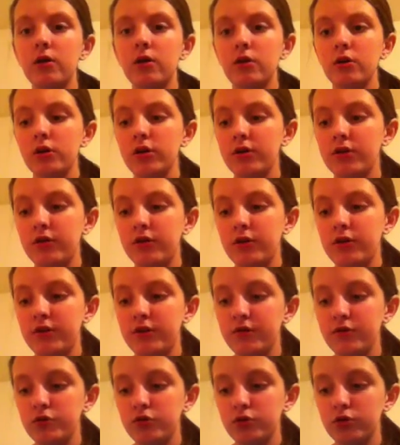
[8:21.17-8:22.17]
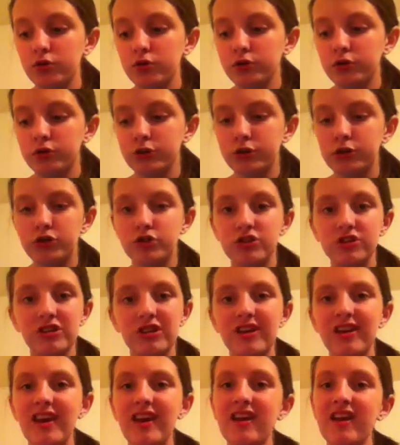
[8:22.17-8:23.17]
He even told her, and she's
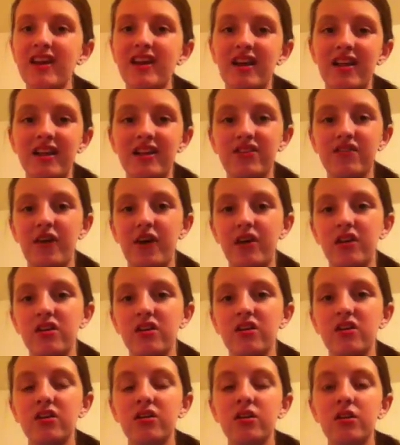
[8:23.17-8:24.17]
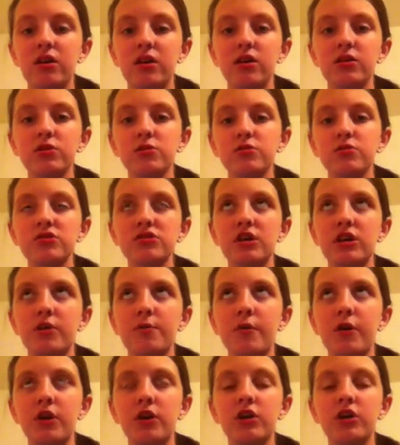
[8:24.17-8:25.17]
like, yeah, that's fine. And then once they get
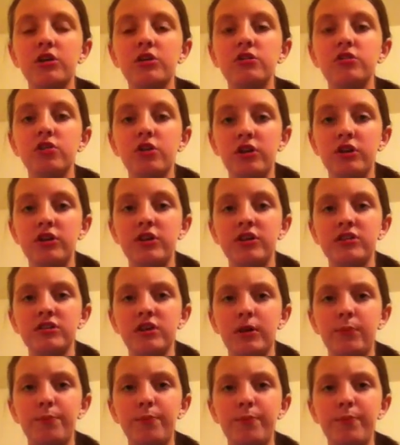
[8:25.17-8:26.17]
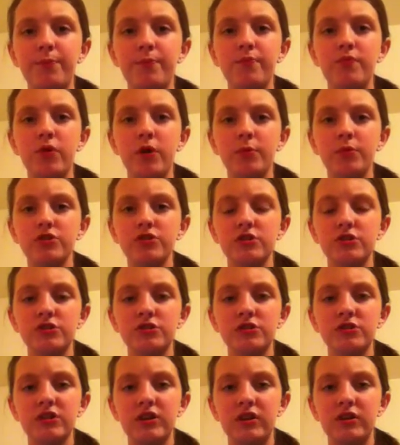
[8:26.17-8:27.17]
married, he gets like,
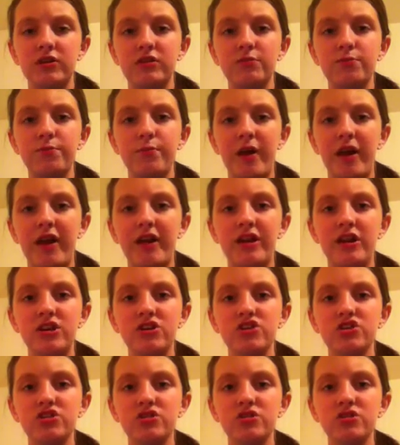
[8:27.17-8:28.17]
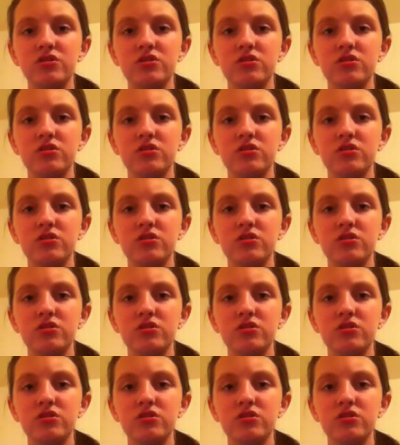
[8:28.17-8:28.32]
Rumpelstiltskin's like banished.